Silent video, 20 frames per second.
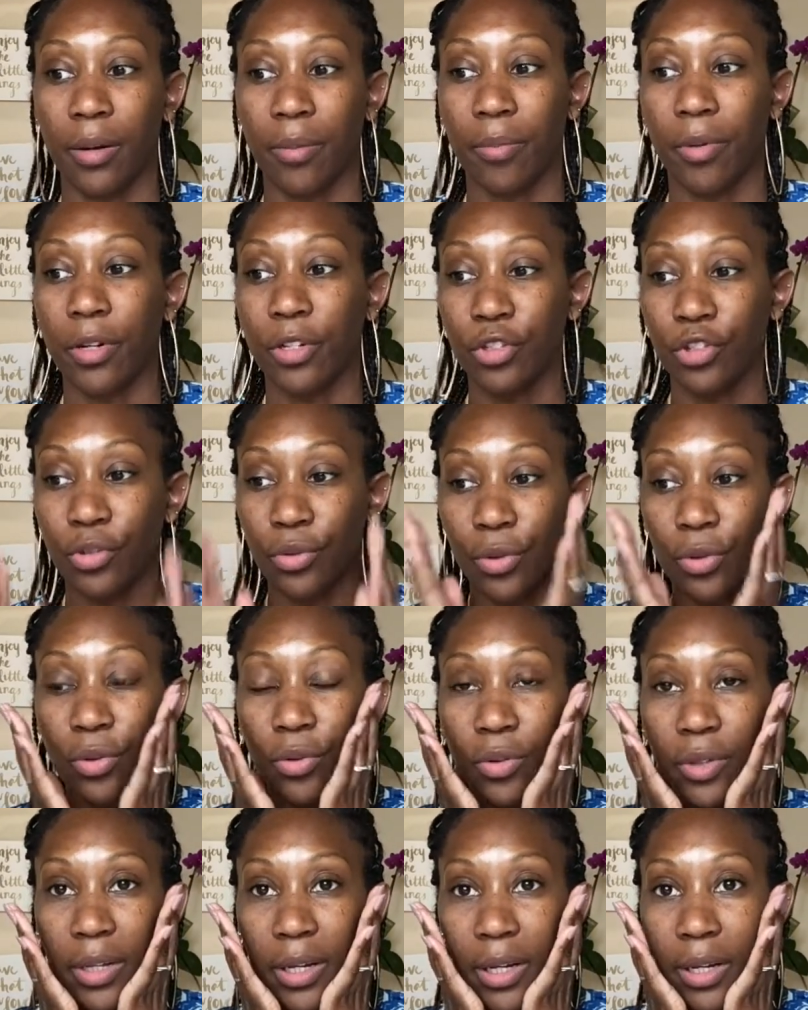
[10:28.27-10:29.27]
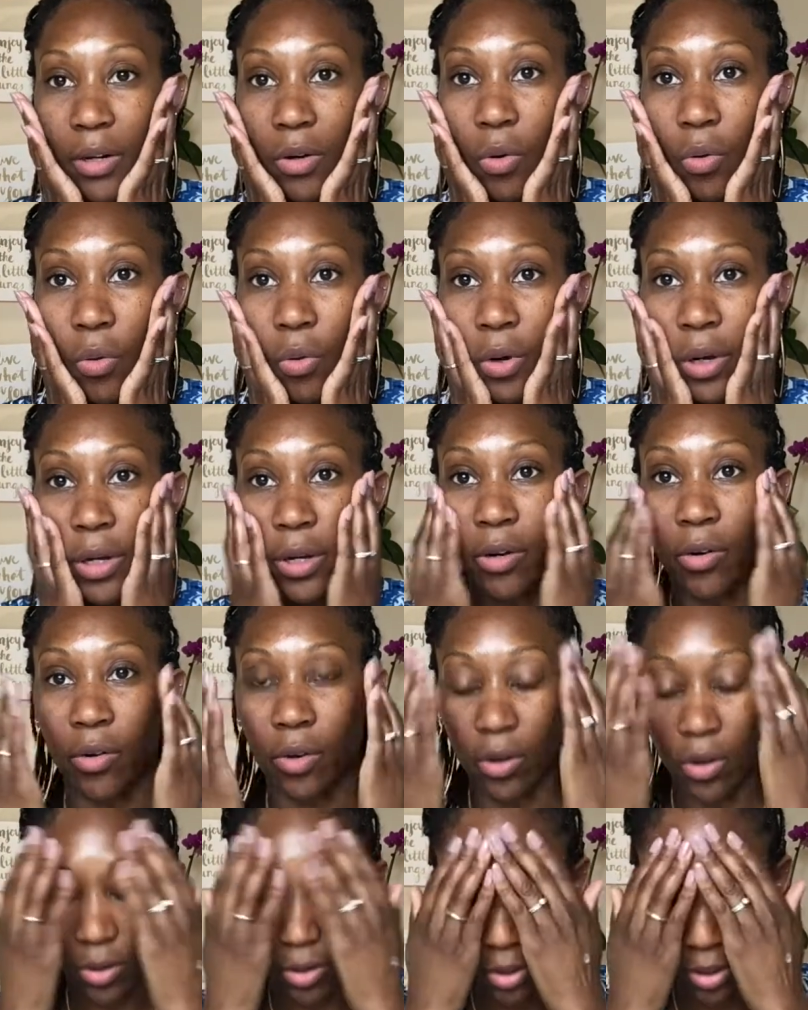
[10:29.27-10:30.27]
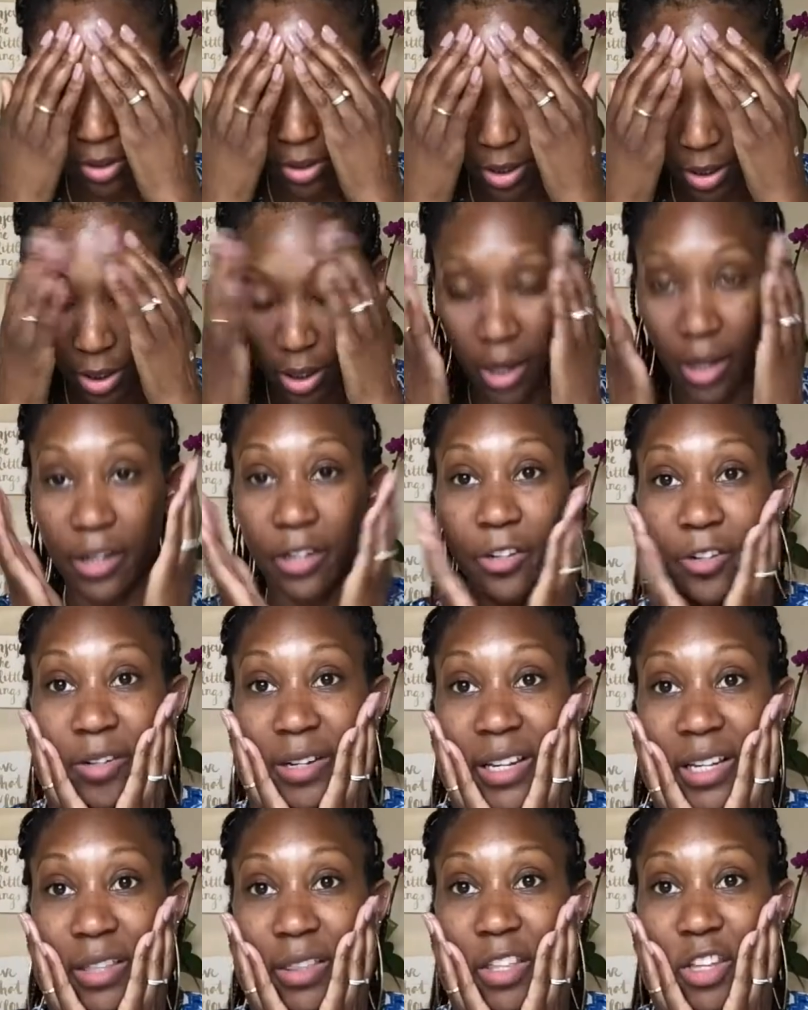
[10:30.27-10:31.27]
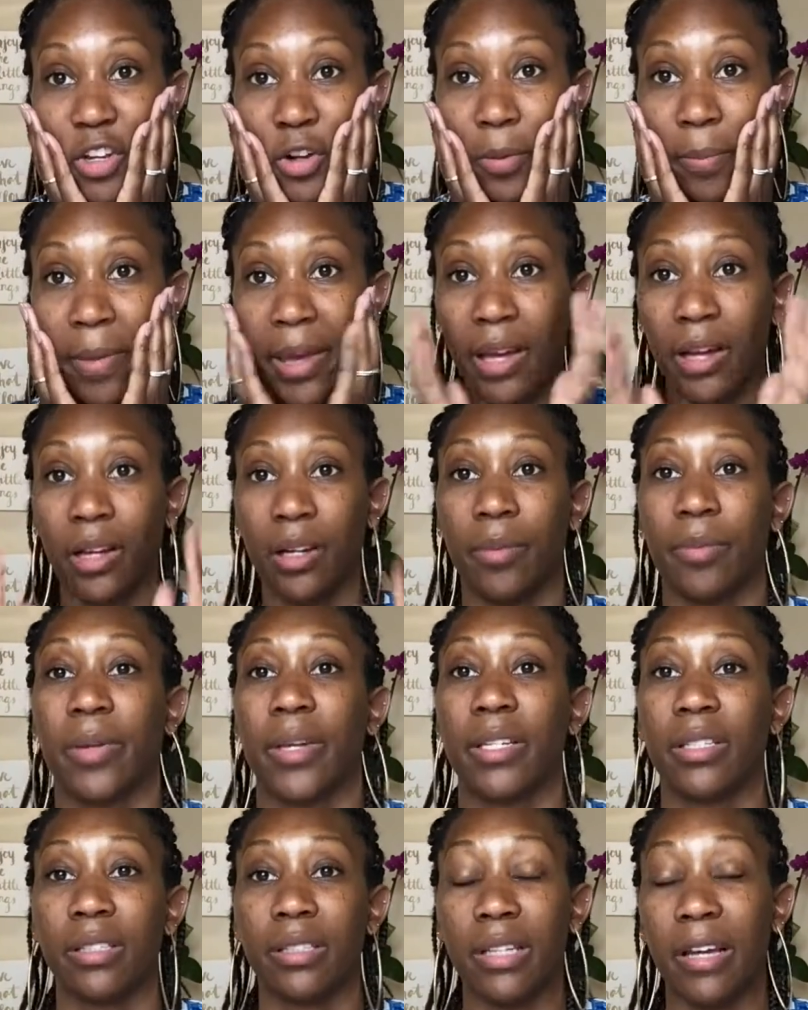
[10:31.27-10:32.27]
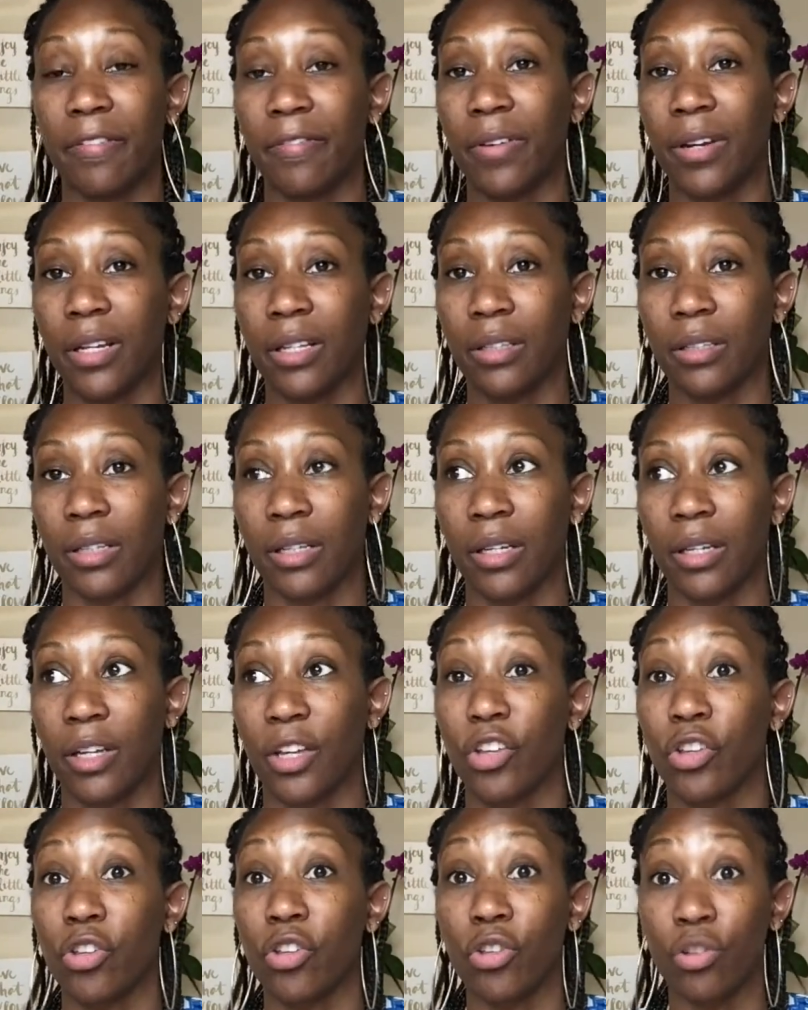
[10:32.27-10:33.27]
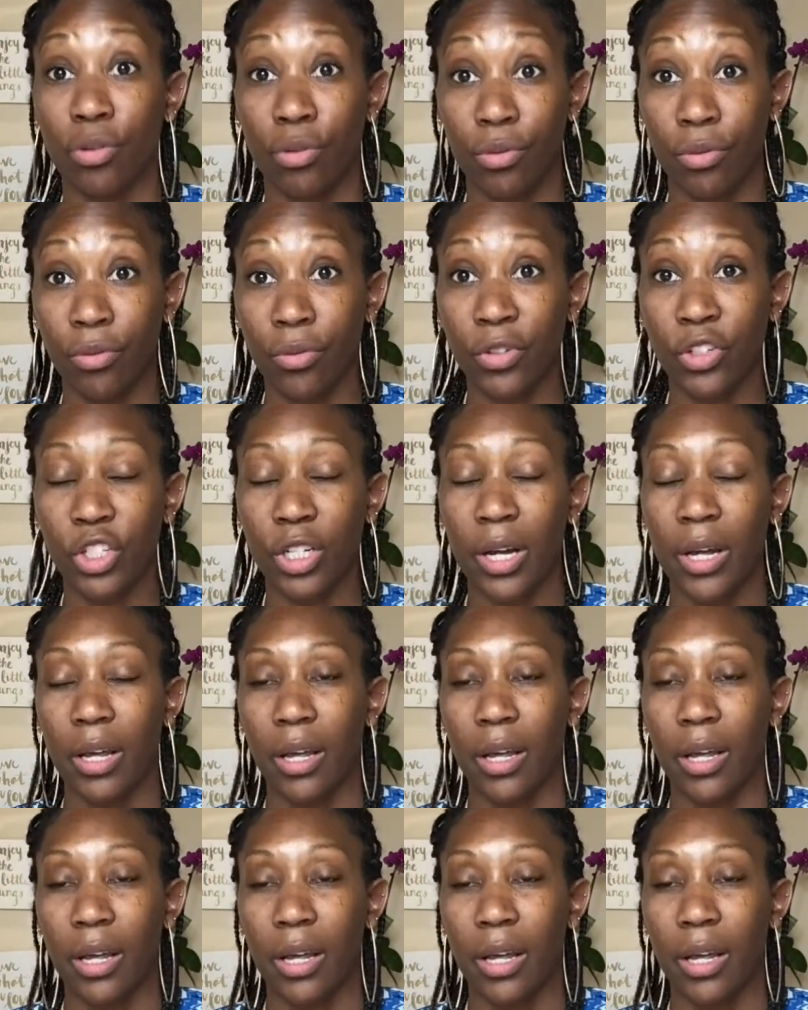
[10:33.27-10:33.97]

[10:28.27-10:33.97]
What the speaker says: controlling oil underneath your makeup is definitely huge.